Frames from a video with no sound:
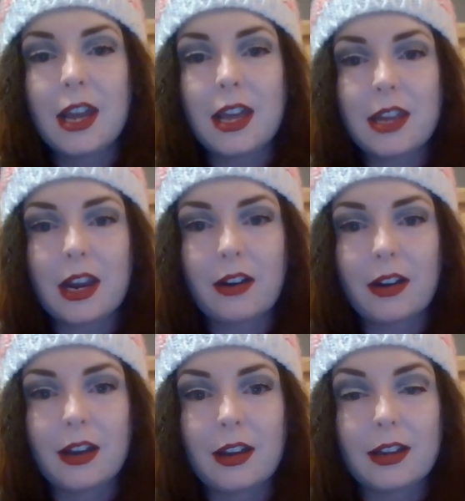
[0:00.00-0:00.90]
in the
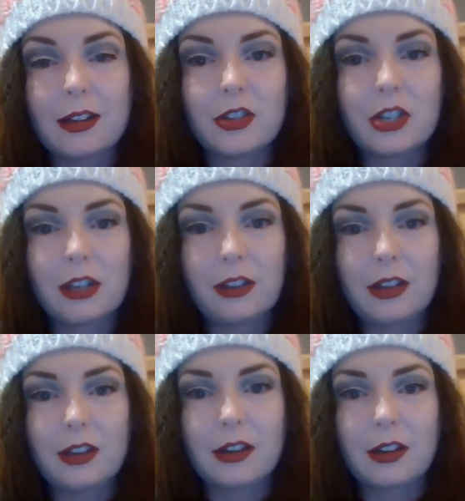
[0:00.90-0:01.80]
area in a
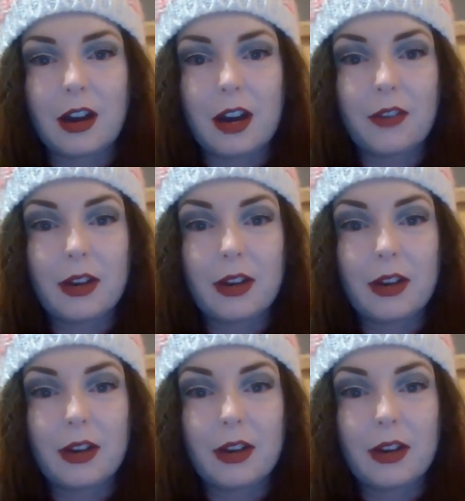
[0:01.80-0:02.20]
chili cook-off